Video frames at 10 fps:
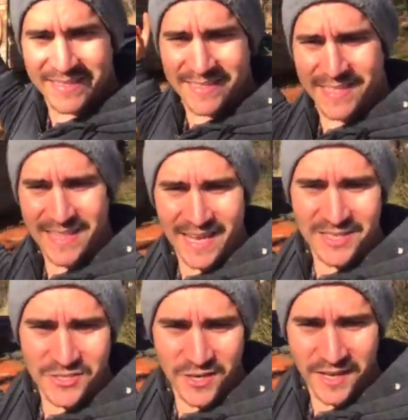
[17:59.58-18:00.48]
to that
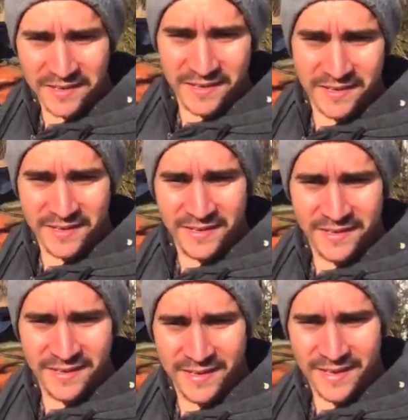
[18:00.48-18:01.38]
shed,
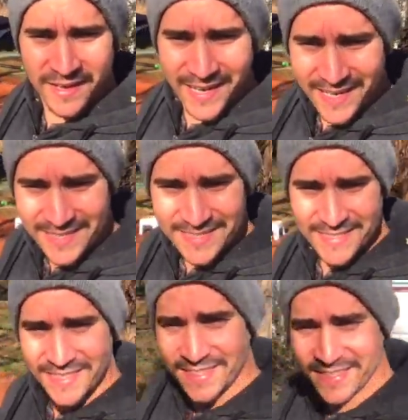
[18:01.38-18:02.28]
and it's
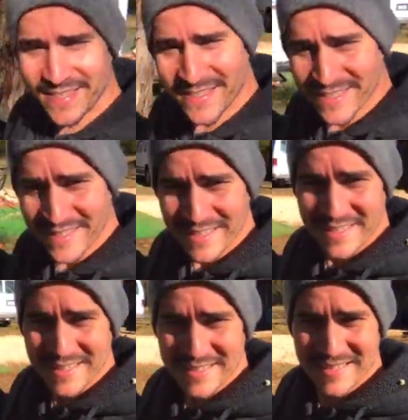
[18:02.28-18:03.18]
sending it
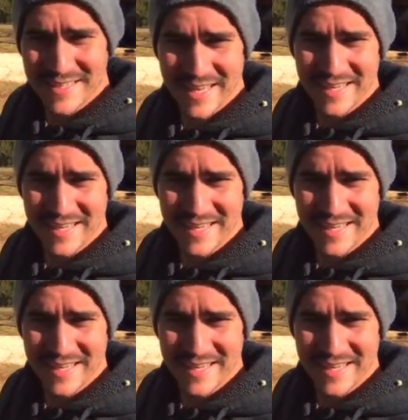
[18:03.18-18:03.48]
to that